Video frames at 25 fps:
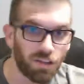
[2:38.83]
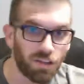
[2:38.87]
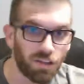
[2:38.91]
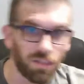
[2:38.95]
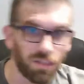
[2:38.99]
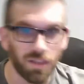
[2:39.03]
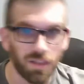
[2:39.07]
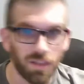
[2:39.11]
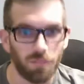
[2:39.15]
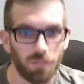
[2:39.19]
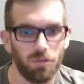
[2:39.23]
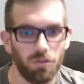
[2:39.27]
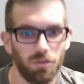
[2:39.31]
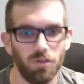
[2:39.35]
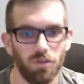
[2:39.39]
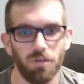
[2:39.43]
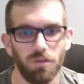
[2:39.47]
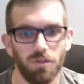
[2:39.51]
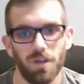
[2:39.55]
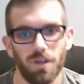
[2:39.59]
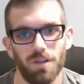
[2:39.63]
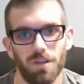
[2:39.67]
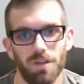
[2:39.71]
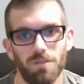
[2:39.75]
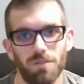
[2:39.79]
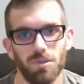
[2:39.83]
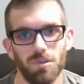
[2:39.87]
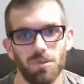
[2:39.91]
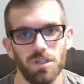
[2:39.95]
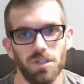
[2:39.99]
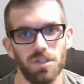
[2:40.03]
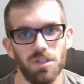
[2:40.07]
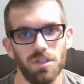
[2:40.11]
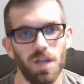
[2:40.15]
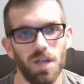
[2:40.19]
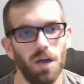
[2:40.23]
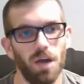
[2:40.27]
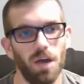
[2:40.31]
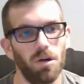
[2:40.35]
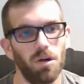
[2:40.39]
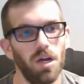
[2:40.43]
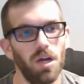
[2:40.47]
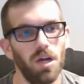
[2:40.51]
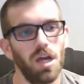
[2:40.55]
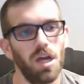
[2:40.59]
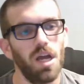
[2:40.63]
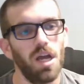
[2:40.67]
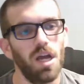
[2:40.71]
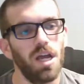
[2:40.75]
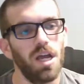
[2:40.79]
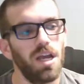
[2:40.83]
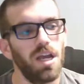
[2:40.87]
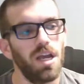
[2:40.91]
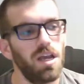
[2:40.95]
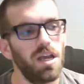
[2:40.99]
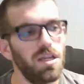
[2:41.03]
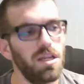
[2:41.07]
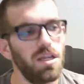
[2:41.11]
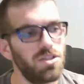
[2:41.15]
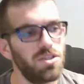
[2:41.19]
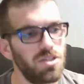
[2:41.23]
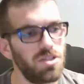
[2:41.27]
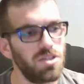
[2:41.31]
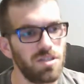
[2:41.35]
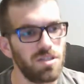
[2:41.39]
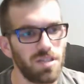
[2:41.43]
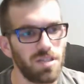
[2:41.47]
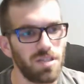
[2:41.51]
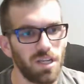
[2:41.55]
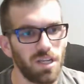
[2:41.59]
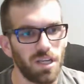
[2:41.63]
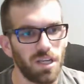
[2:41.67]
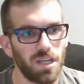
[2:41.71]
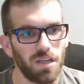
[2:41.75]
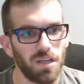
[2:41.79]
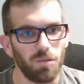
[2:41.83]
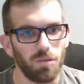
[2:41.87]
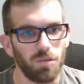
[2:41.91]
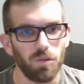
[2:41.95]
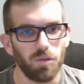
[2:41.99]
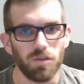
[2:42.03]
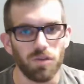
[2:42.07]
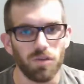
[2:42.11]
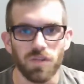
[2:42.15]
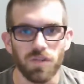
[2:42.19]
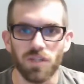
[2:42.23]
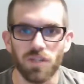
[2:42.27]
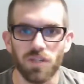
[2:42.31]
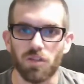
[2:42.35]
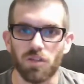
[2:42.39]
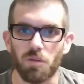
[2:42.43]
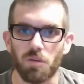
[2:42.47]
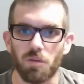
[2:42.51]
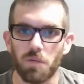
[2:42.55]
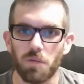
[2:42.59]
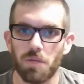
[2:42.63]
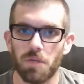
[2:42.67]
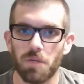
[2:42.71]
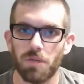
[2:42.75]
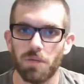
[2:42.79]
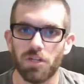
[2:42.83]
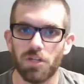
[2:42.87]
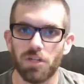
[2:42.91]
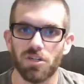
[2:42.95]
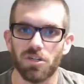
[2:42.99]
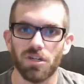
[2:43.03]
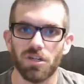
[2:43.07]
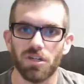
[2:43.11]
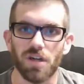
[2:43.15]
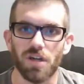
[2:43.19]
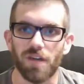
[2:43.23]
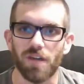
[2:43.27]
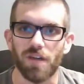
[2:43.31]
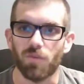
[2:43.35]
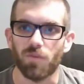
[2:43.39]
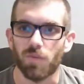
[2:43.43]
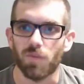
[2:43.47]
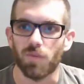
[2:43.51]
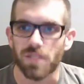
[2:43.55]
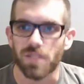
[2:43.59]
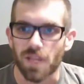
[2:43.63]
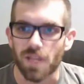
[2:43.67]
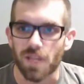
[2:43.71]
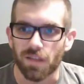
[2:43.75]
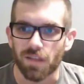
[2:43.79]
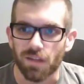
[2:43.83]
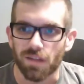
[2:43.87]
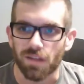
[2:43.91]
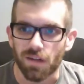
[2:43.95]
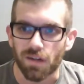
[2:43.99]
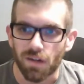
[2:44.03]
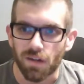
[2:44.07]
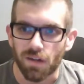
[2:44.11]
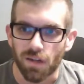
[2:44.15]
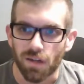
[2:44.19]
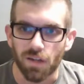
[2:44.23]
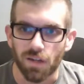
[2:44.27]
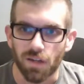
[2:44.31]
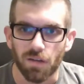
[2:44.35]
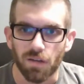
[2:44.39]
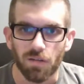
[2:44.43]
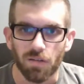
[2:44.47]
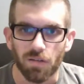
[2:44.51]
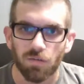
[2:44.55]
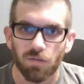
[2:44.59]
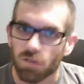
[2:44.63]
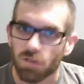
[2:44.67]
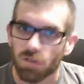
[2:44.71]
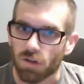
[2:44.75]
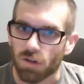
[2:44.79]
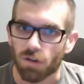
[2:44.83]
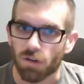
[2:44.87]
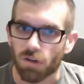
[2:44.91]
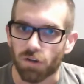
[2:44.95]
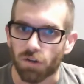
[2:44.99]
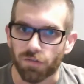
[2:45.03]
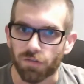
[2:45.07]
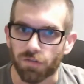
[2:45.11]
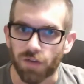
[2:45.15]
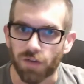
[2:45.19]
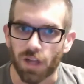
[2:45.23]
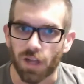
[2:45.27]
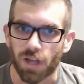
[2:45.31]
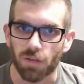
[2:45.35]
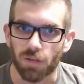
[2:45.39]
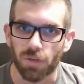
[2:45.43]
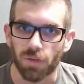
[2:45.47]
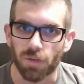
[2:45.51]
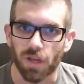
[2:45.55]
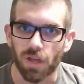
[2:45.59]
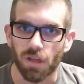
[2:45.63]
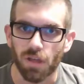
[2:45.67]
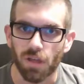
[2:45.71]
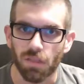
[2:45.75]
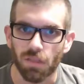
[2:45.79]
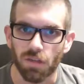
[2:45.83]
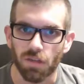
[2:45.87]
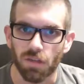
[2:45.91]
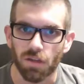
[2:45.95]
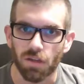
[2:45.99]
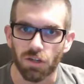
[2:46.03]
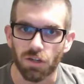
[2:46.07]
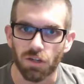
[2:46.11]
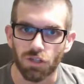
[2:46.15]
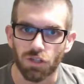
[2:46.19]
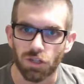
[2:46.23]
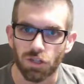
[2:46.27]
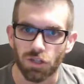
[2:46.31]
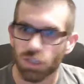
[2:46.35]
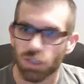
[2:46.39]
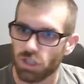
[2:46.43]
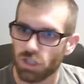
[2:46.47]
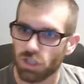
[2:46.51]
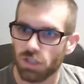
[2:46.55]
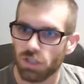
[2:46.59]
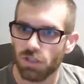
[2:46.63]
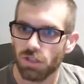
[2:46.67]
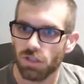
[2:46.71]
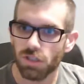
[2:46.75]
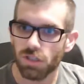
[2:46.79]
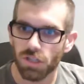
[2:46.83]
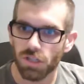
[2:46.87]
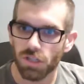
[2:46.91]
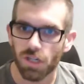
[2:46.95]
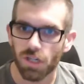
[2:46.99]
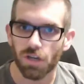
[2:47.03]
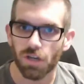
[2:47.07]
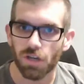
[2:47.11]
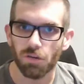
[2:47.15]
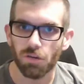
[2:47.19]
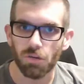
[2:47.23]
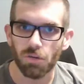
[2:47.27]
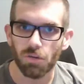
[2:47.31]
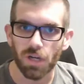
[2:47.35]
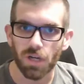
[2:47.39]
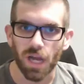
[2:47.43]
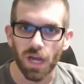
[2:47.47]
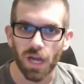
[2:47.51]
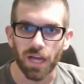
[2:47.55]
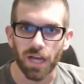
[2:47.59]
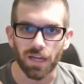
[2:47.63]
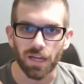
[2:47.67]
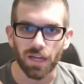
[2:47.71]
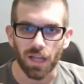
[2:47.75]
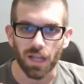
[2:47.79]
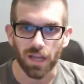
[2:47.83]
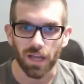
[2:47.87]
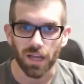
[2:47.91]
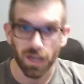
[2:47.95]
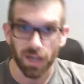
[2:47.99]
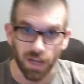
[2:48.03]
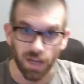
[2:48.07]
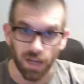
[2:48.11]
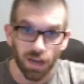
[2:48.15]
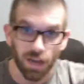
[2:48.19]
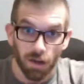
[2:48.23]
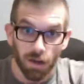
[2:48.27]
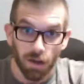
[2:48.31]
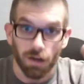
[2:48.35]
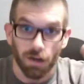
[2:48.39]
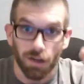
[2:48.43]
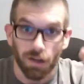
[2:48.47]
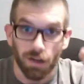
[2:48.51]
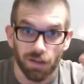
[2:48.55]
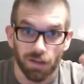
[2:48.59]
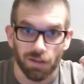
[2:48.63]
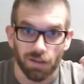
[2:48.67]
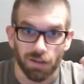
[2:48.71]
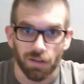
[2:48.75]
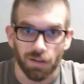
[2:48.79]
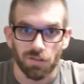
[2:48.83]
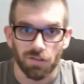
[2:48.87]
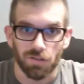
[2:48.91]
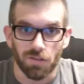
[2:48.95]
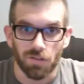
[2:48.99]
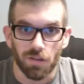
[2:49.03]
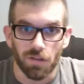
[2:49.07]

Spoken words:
thing, and it was good to go. It's just one of those things. So I wanted to make sure everyone's out there and you're following the church, guidelines.